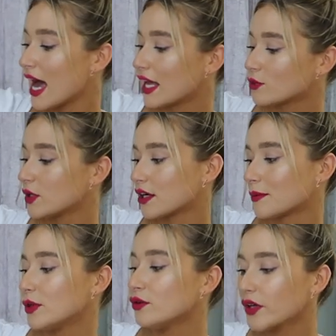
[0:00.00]
and we
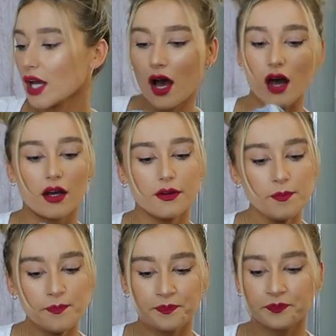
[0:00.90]
are moving on